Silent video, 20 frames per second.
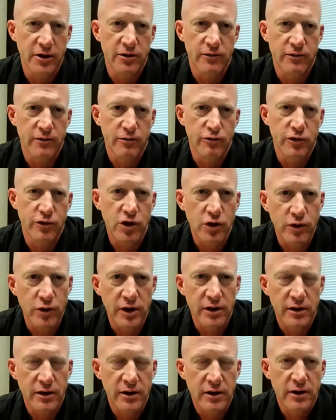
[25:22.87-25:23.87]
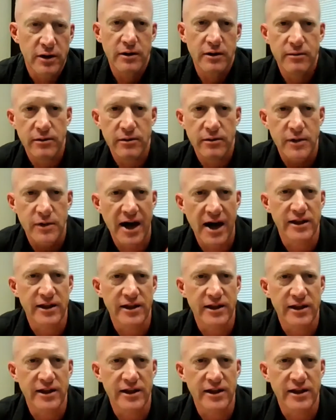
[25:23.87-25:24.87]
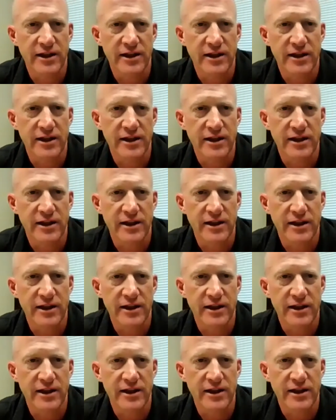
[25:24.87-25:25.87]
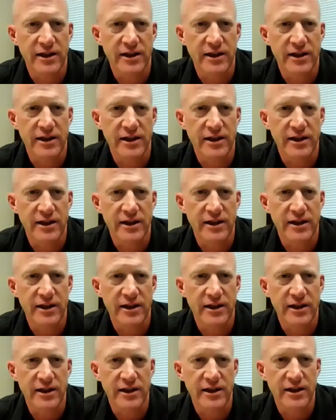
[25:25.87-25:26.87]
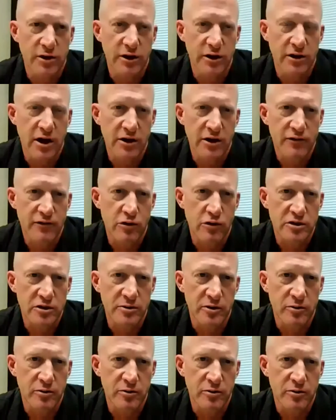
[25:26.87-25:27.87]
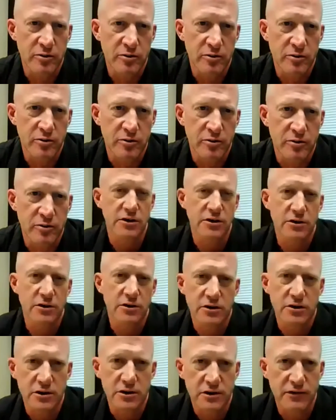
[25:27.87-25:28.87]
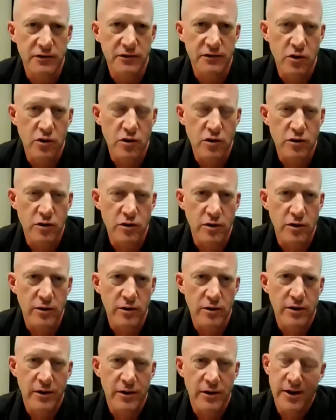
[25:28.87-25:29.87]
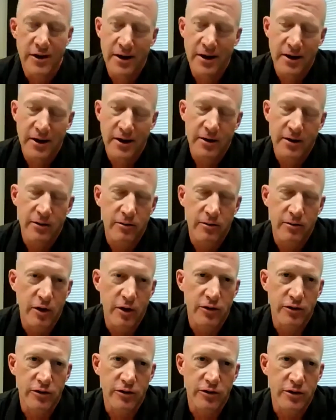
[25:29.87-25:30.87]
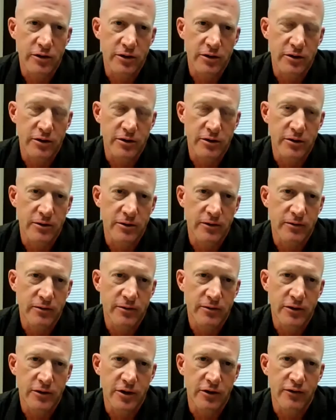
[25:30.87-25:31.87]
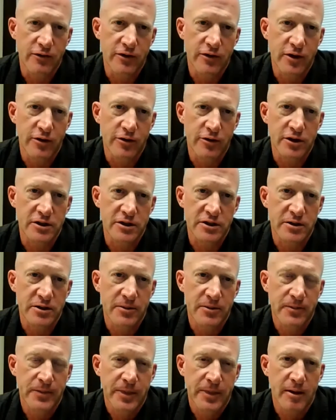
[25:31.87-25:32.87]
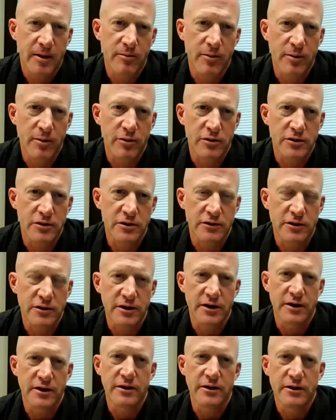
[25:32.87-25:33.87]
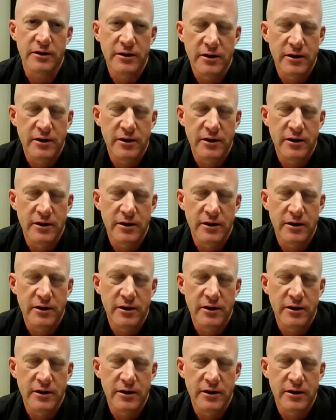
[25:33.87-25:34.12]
reviewing high-level allegations of criminal conduct by law enforcement personnel, and then taking those prosecutions forward. Whether the various members of the